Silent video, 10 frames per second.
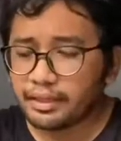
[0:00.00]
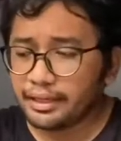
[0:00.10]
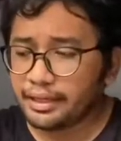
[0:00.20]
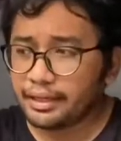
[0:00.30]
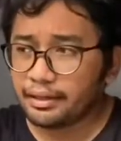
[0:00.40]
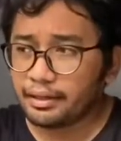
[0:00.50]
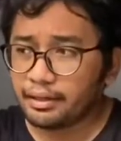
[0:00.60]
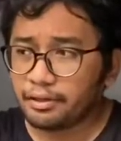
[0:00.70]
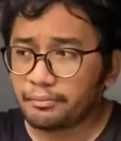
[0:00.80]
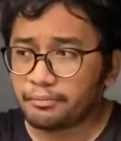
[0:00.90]
And
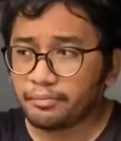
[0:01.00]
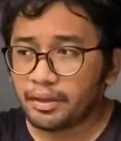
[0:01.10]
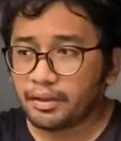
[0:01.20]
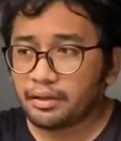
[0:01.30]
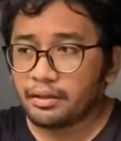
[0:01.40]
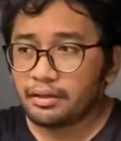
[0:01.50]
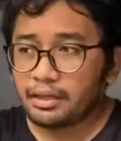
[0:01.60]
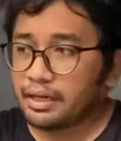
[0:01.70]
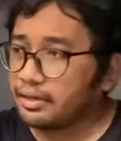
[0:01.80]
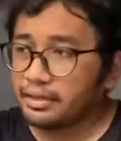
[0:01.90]

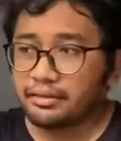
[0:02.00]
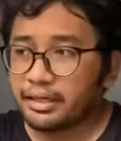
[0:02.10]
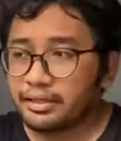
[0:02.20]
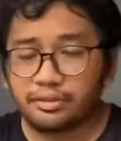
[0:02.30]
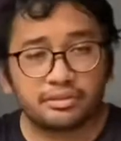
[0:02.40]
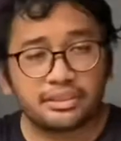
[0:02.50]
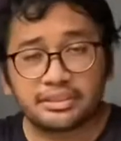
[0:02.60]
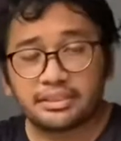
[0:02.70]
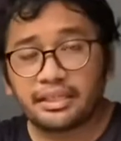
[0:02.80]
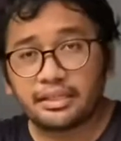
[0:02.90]
other than that, you just
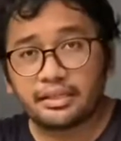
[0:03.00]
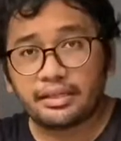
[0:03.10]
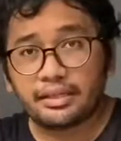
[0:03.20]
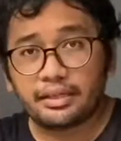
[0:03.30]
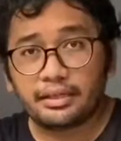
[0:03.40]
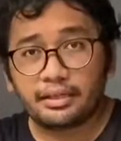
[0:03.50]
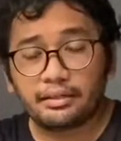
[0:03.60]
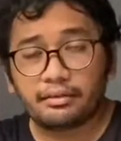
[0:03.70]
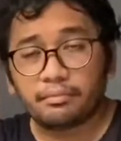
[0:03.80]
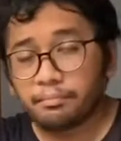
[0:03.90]
need the
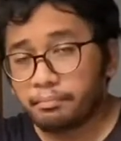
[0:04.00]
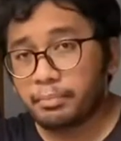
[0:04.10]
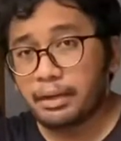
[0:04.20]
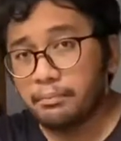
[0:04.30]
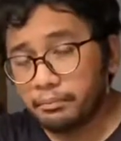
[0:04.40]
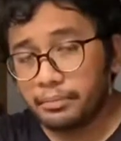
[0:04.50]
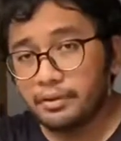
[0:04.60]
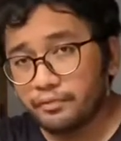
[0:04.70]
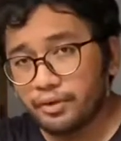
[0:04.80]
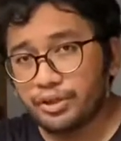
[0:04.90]
pump
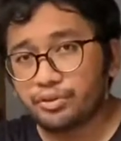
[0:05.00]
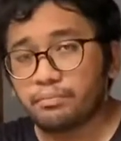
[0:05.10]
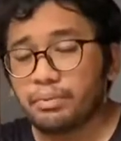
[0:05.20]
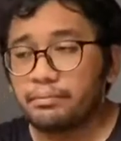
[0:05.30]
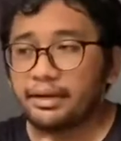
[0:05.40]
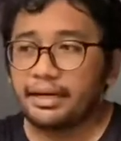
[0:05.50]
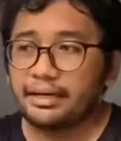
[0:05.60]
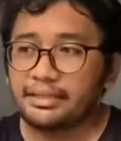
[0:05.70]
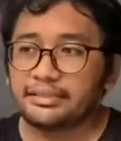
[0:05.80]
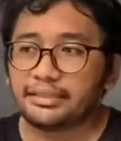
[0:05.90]
for you to pump air
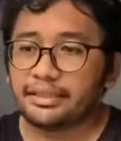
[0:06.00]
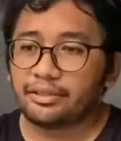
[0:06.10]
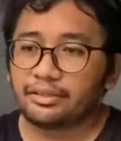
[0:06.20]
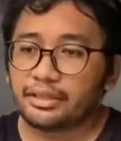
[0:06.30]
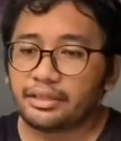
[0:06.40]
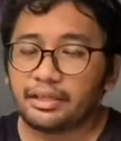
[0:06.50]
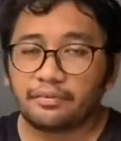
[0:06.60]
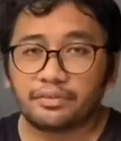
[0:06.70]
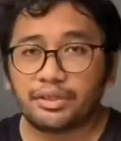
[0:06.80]
inside your tire after you're